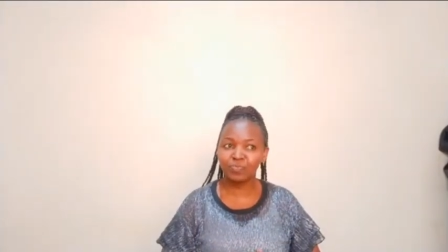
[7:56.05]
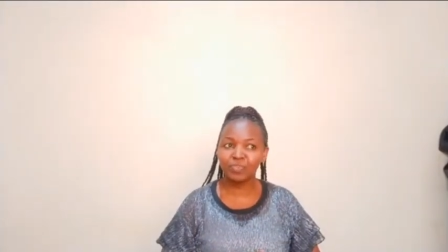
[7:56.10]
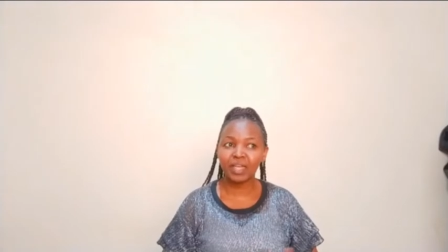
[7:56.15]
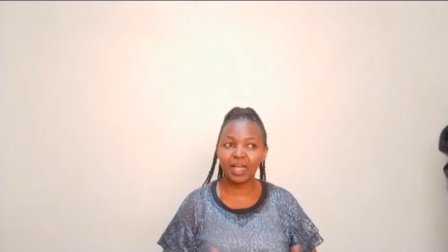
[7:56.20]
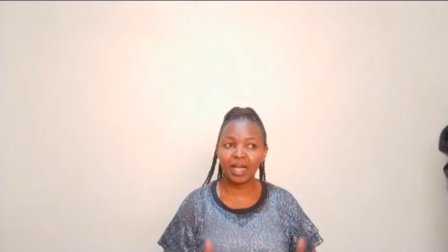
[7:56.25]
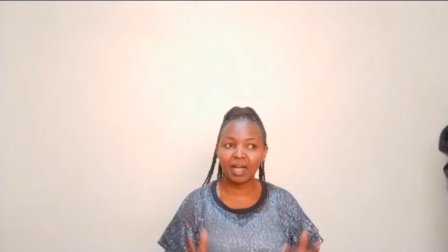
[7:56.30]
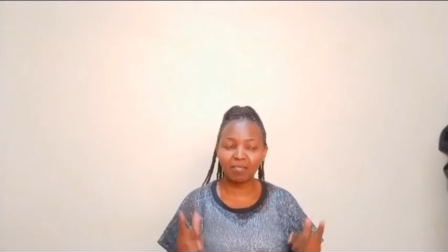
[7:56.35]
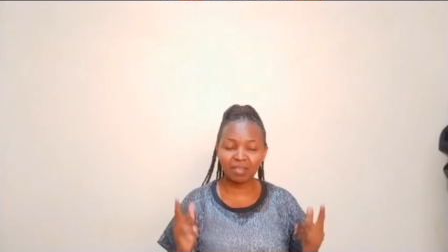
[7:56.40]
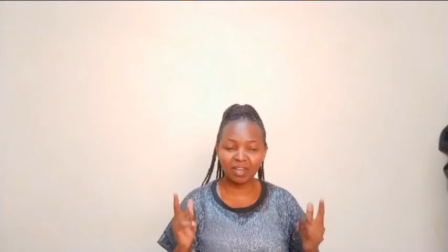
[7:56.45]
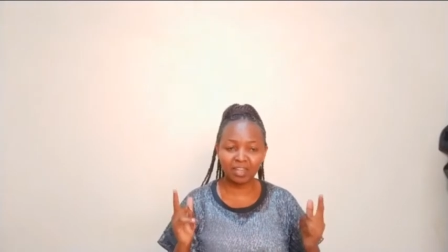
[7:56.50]

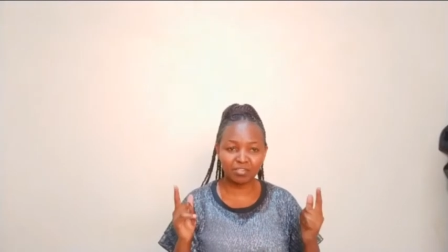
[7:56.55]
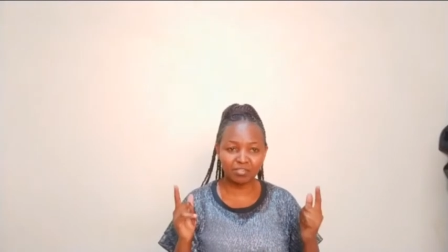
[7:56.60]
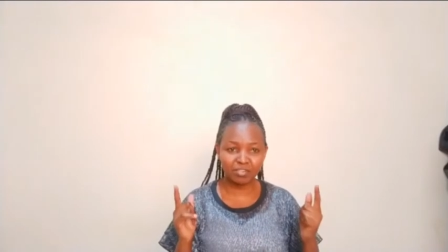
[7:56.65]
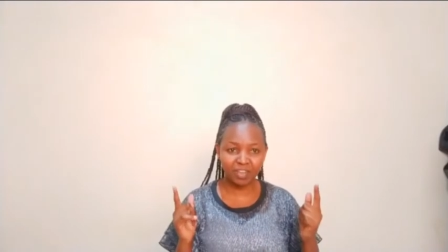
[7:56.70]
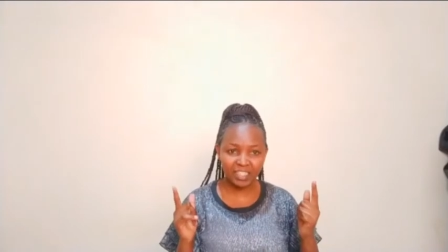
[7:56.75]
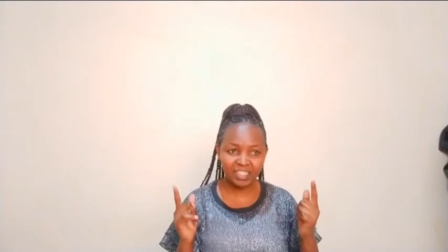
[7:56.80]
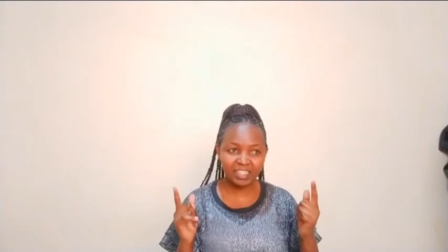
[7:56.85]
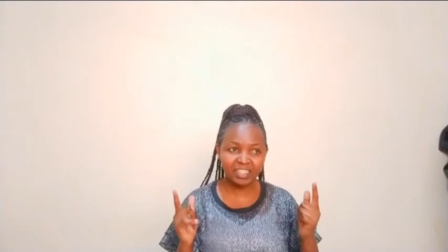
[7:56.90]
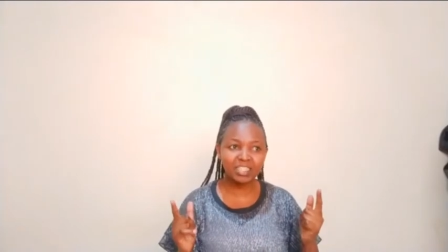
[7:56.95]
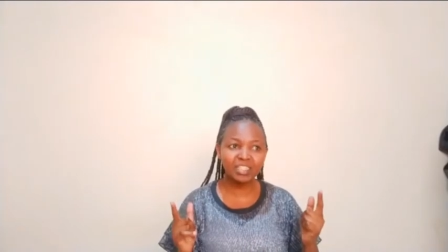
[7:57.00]
I'm
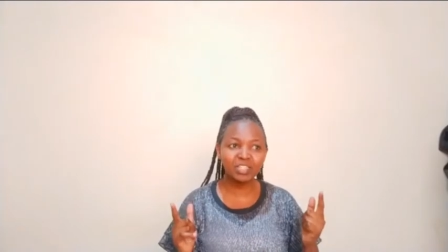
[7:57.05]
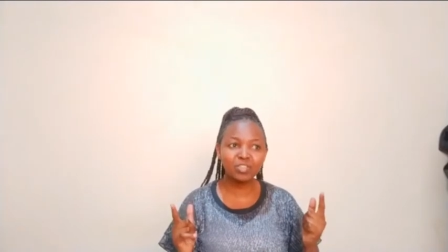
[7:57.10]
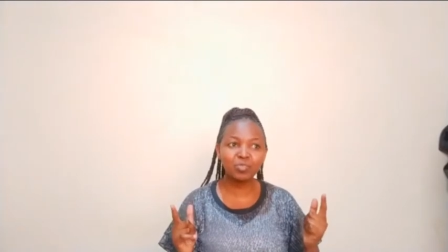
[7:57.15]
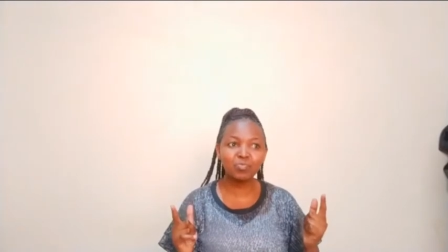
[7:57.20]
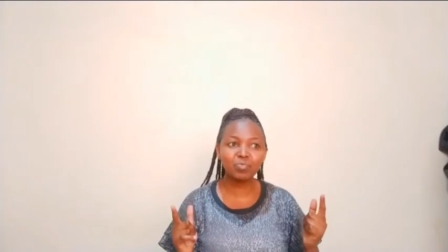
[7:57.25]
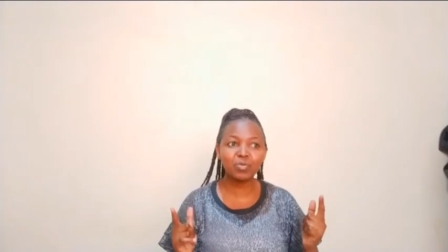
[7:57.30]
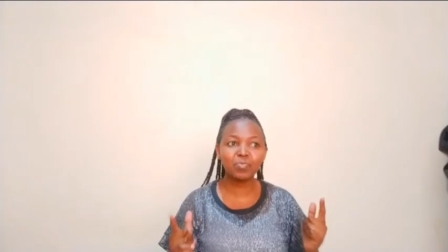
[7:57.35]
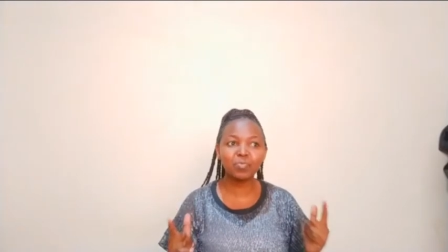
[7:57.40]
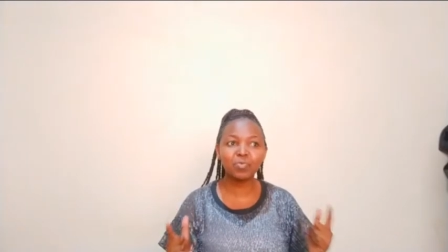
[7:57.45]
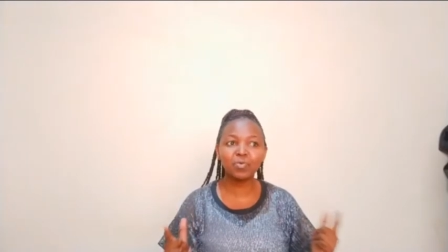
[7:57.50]
advising you
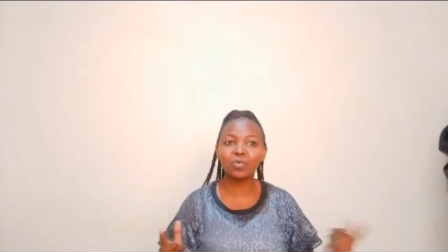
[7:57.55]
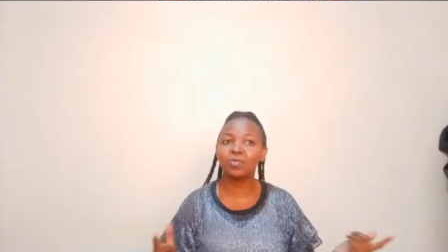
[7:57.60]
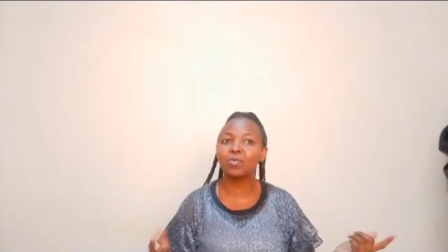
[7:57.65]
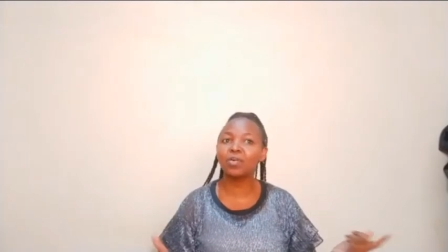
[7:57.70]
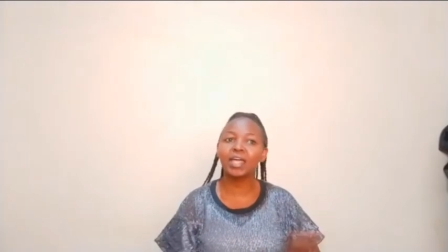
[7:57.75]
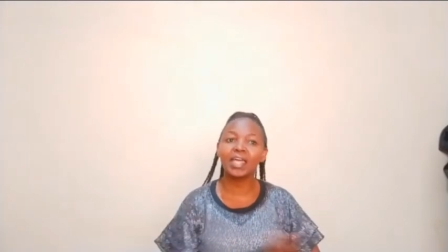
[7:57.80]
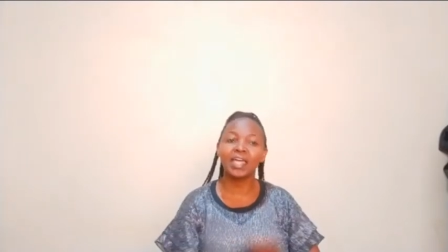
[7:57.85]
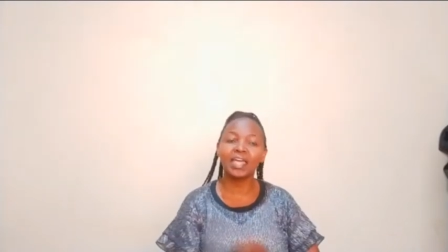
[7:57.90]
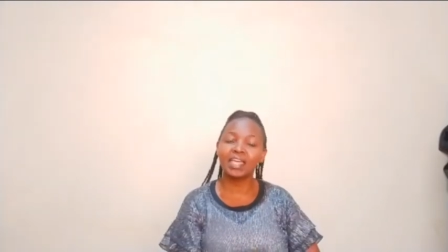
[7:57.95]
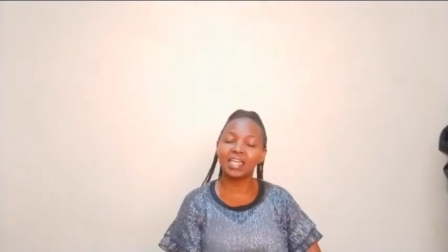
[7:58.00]
people
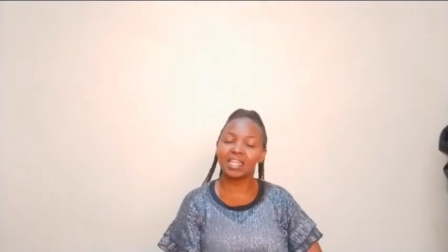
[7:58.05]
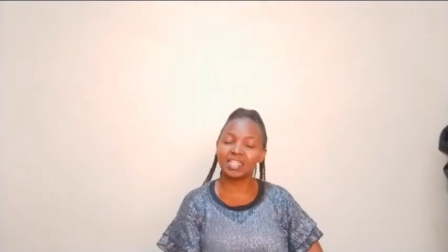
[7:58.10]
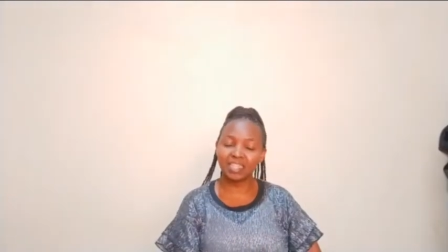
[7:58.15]
as